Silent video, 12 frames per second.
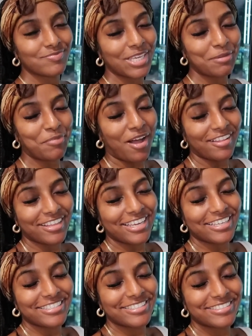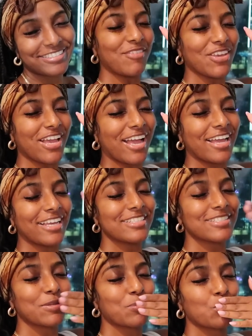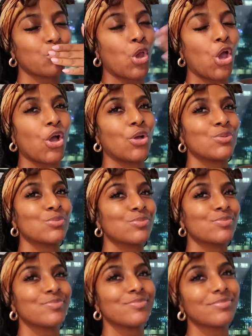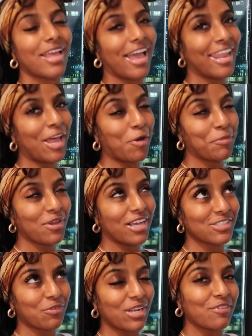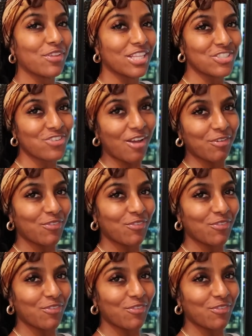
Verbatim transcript: in Bali. Love you guys. And I hope you guys are ready for this travel